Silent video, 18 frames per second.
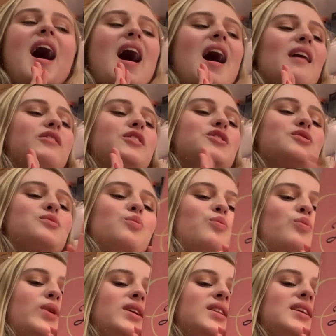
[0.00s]
I just
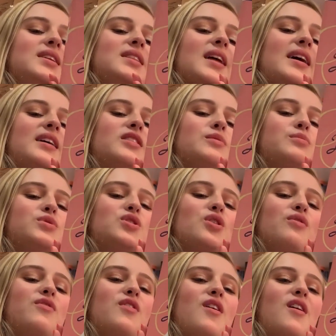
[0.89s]
really like them
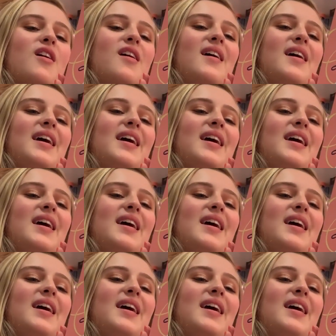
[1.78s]
so far,